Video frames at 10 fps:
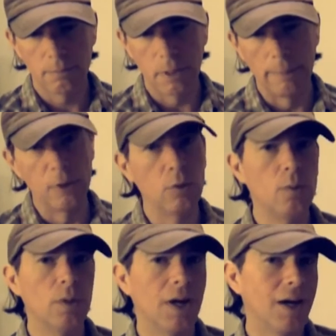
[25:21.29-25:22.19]
People
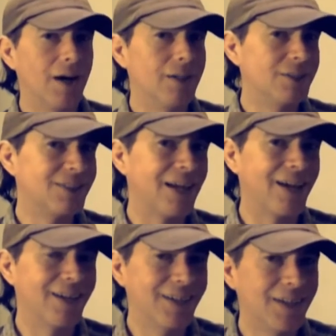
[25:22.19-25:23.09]
who
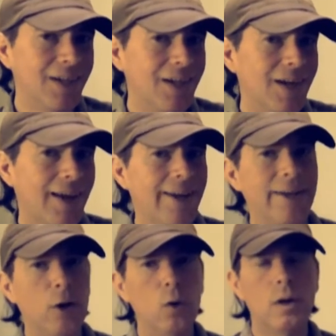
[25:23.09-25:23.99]
understand
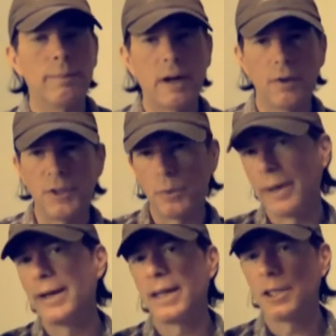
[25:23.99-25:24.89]
and know about the
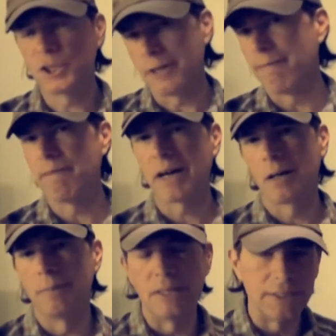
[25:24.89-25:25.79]
radiation
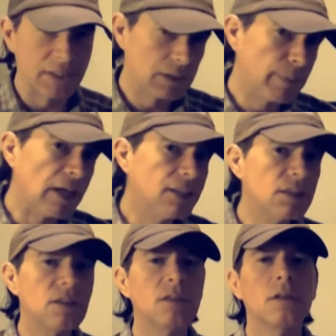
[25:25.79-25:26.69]
environment in
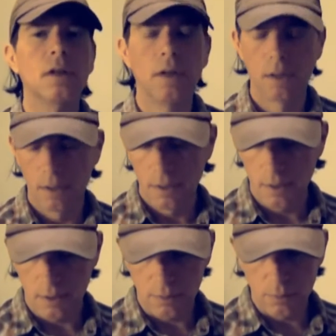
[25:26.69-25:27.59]
space.
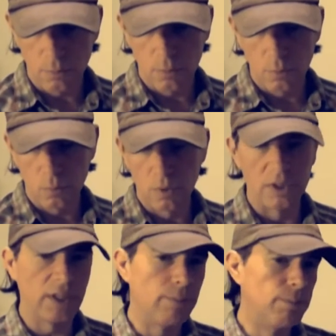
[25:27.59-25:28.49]

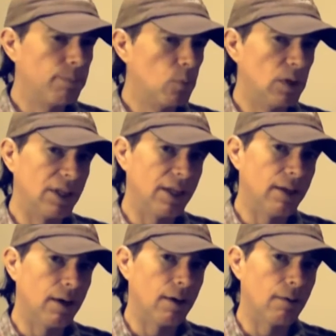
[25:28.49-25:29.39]
We'll need
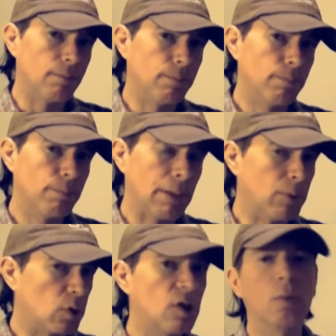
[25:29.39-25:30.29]

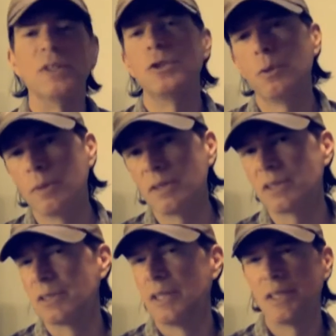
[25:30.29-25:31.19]
people who are good with
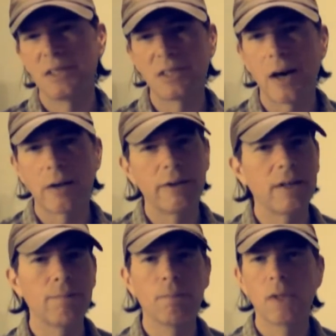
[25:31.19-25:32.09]
tools,
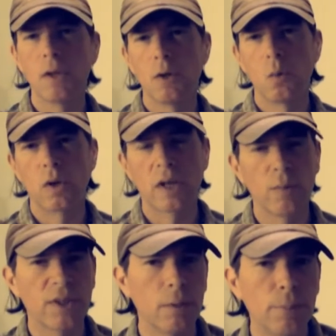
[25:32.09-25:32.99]
soldering,
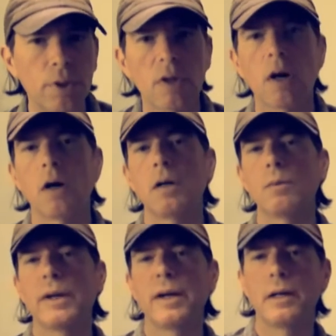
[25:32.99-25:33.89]
working with computer
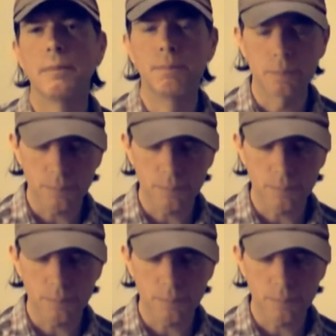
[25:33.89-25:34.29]
hardware.